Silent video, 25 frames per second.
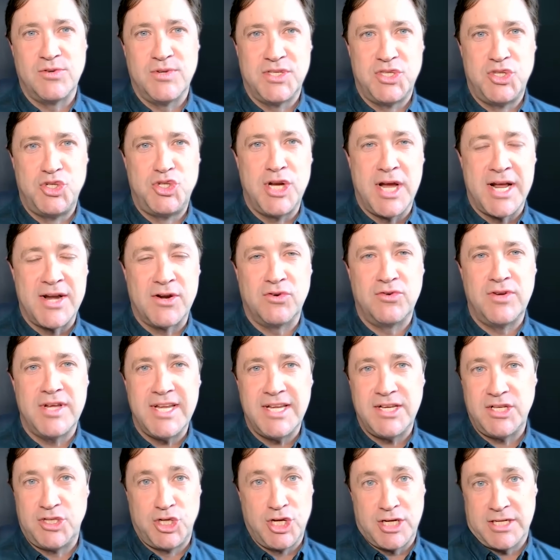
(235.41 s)
it was
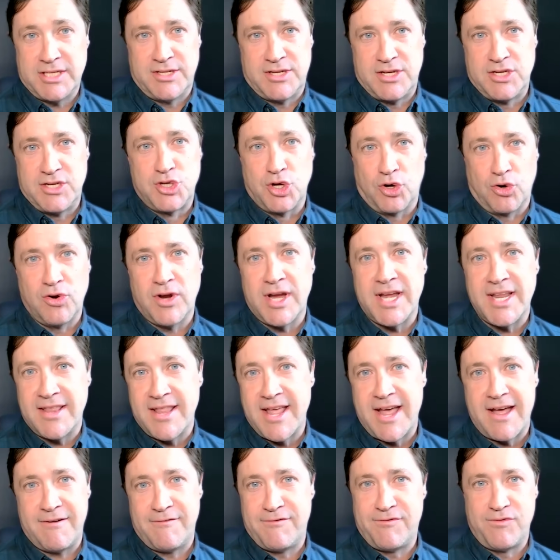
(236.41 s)
generally just during
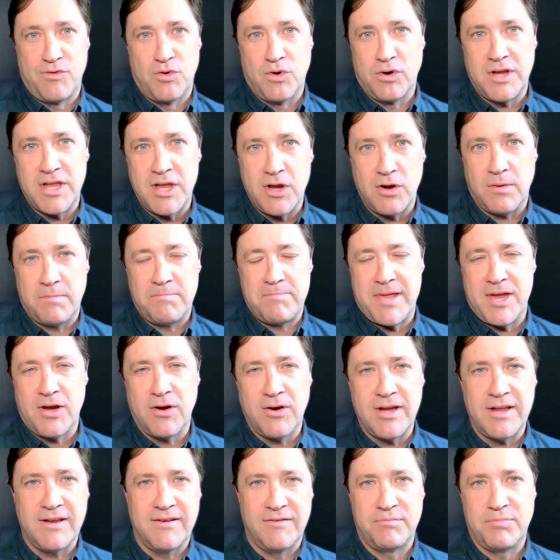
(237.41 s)
that 4-year
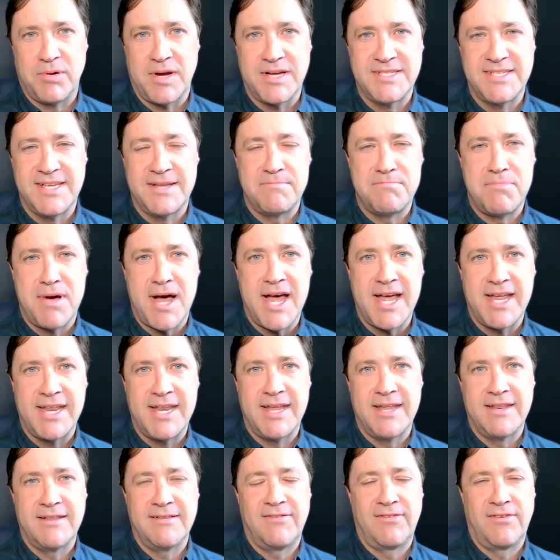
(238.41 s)
period of President
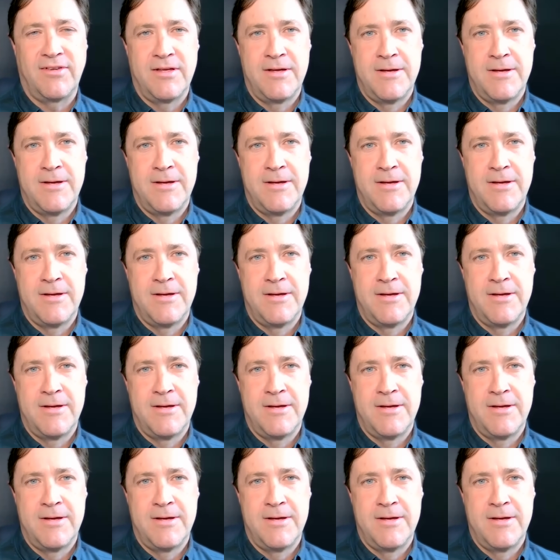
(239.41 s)
Biden's